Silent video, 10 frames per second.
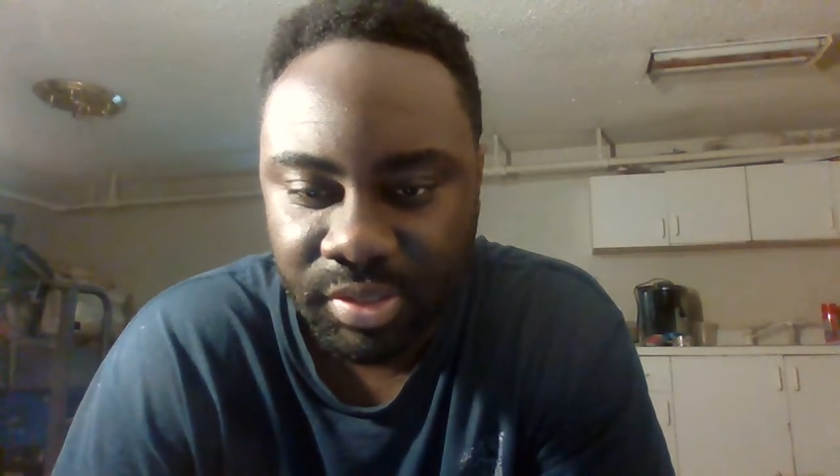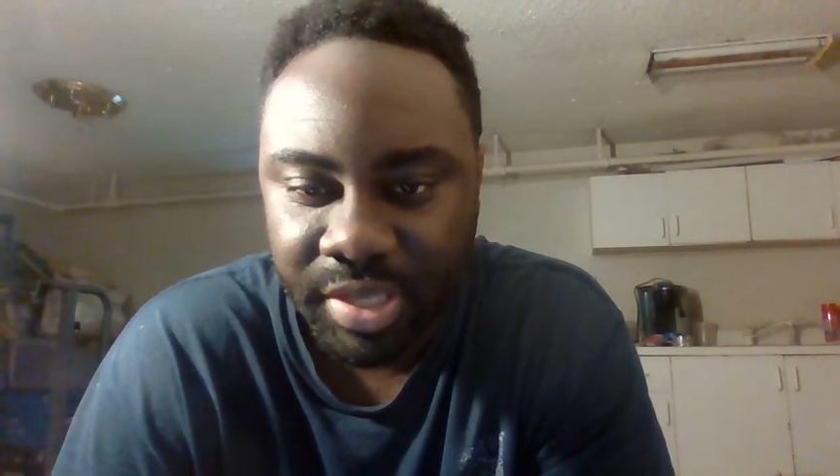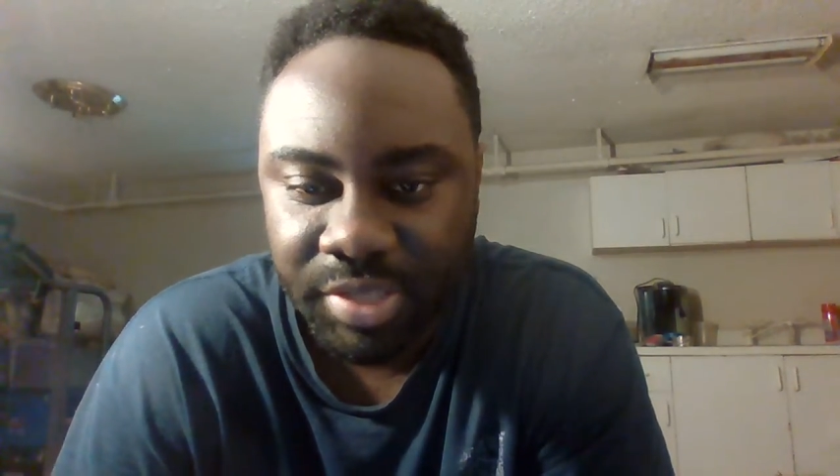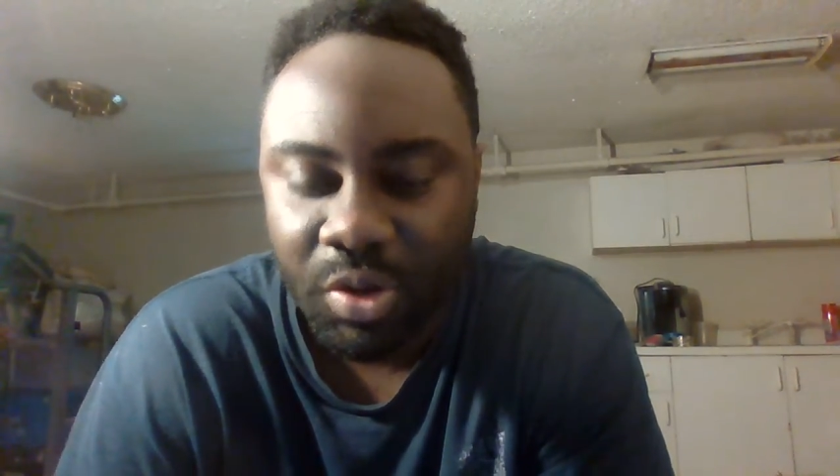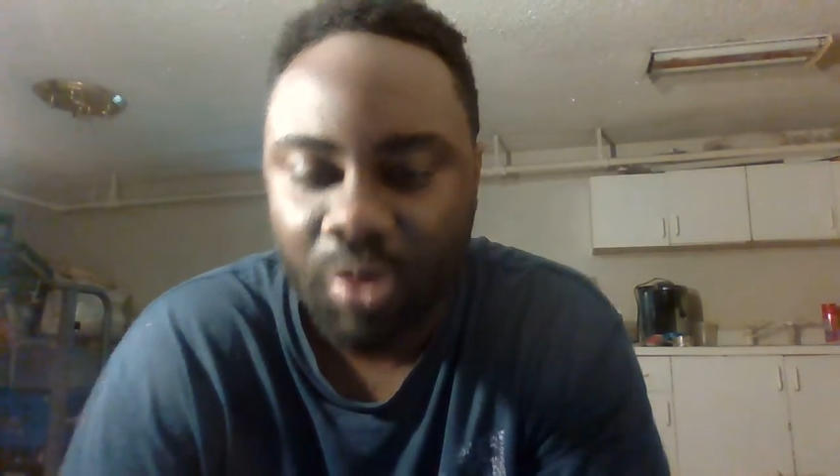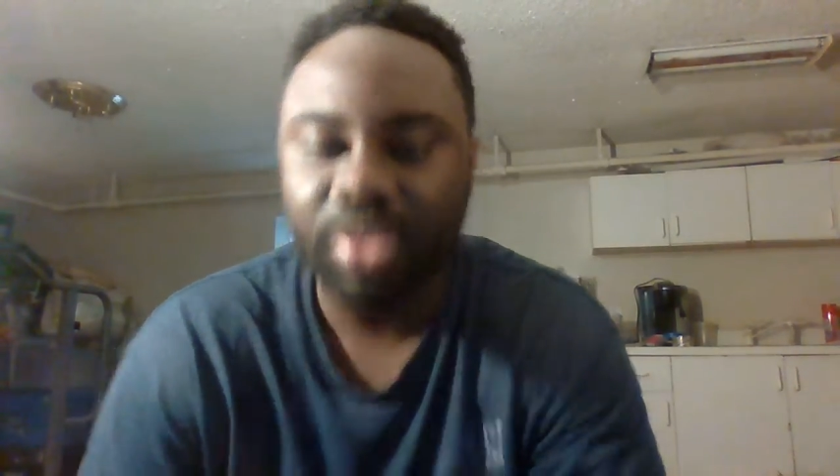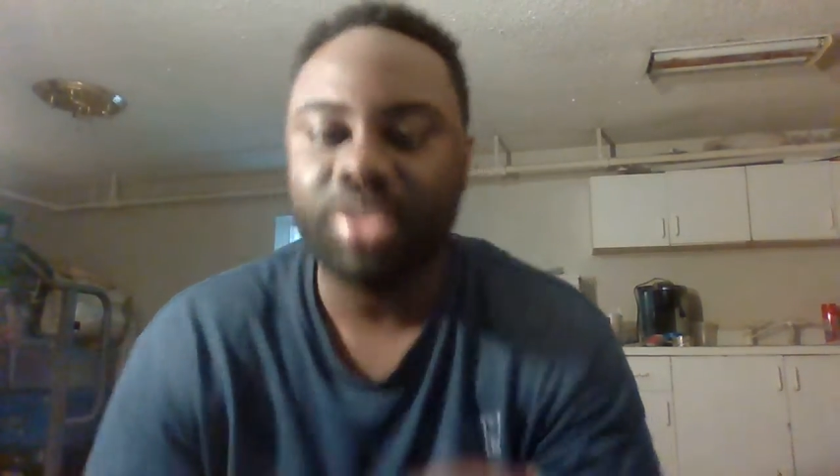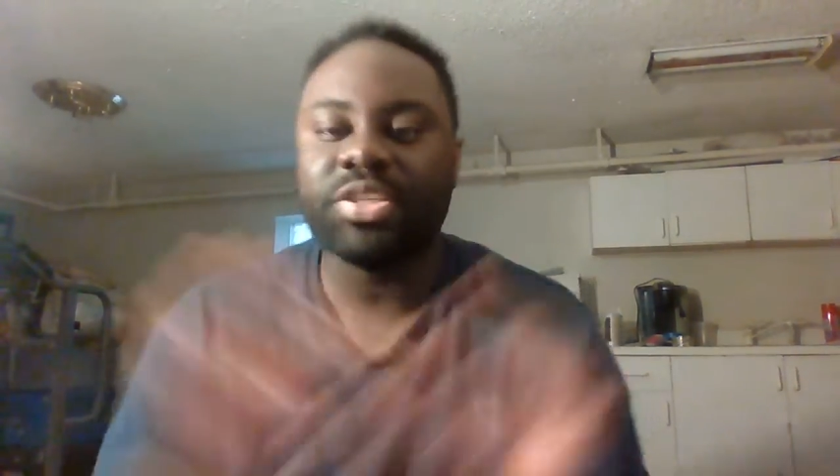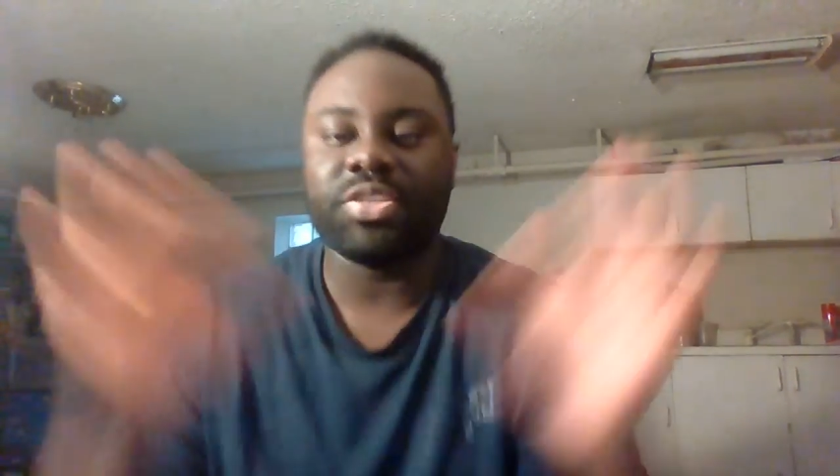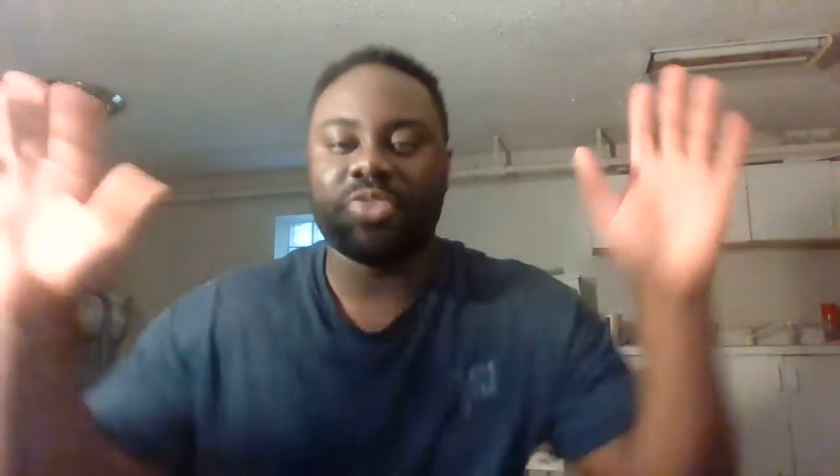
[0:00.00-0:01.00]
They totally
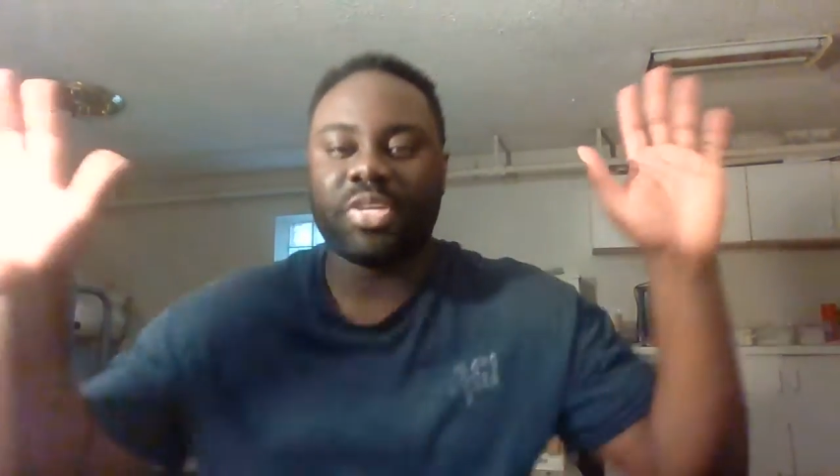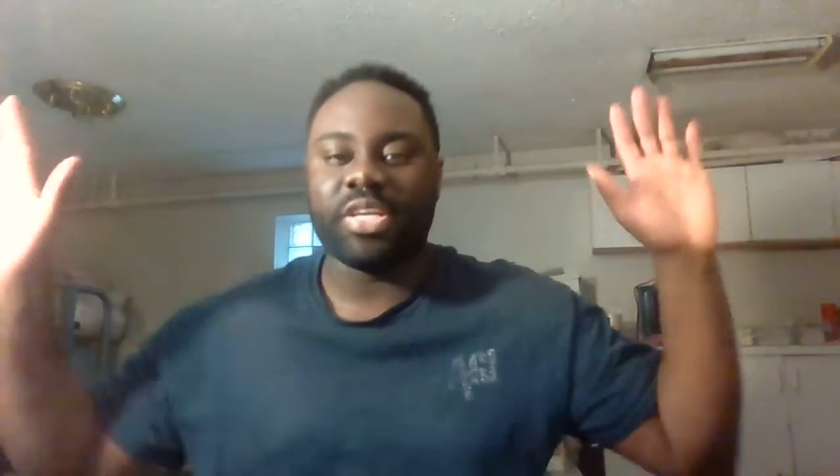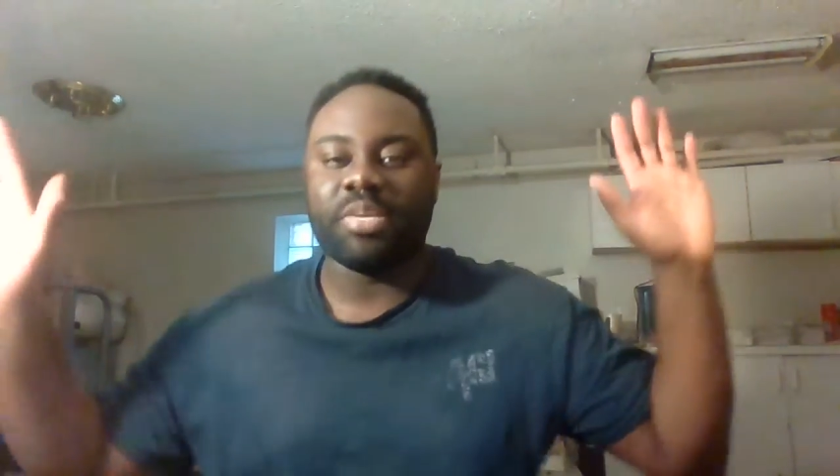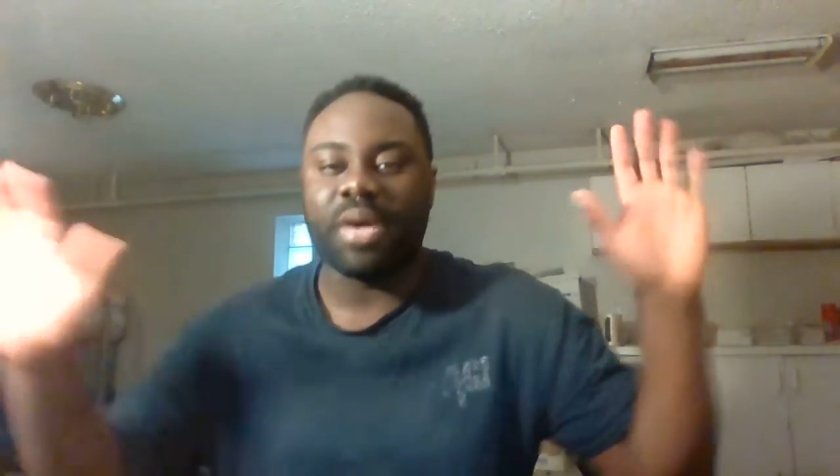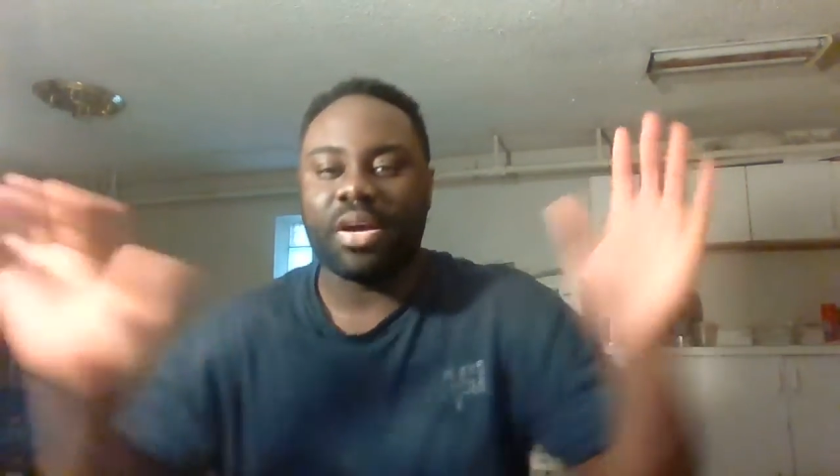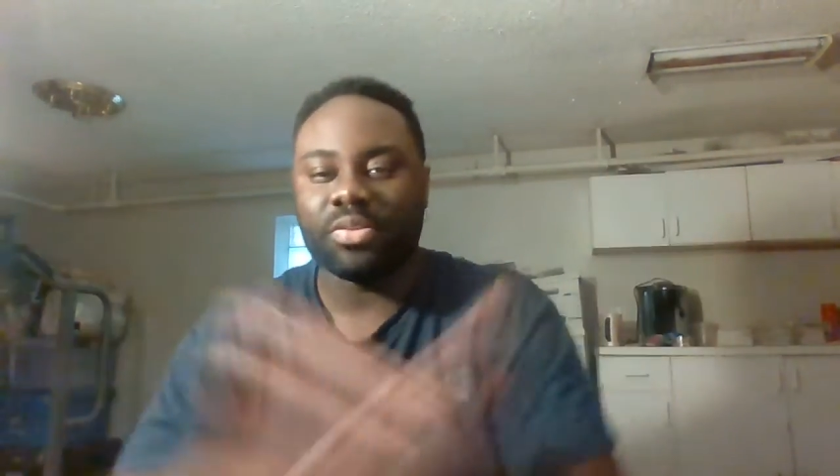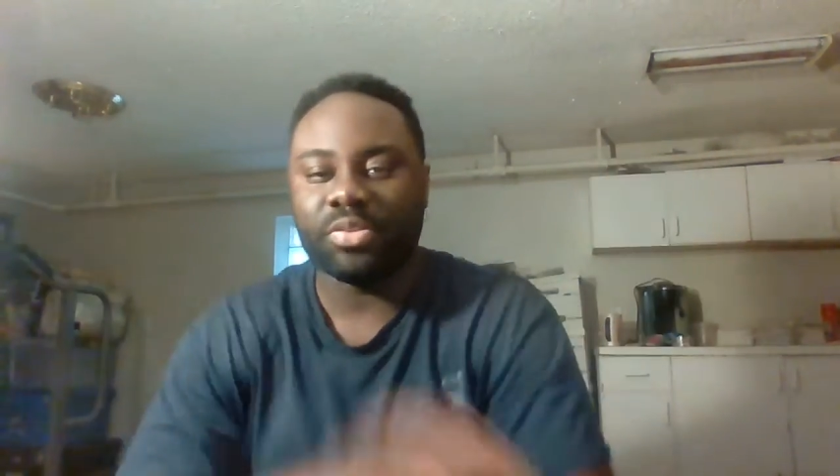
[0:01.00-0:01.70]
just forget about